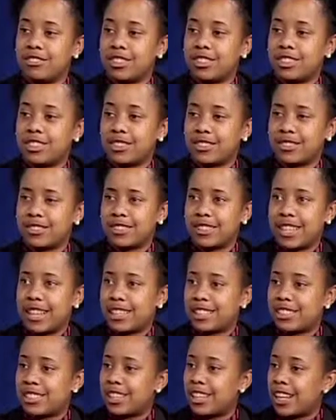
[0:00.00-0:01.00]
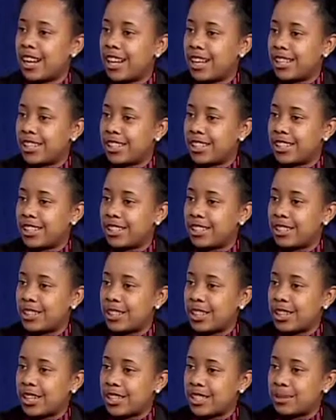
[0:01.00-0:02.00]
was actually an idea
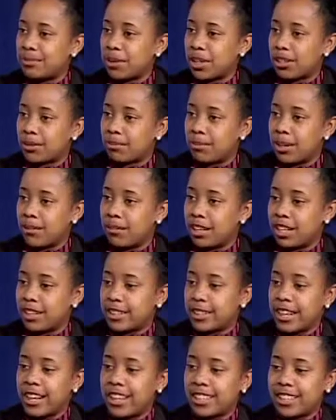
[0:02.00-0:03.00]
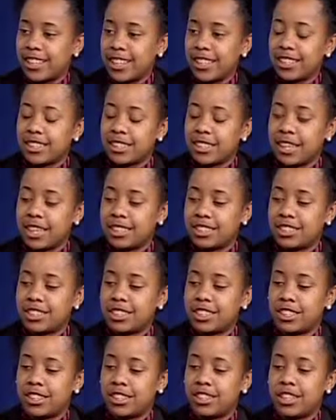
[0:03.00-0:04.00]
sparked by my colleague last
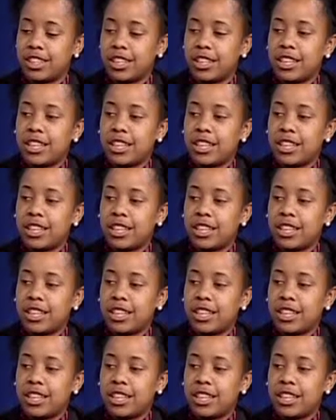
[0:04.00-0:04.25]
year.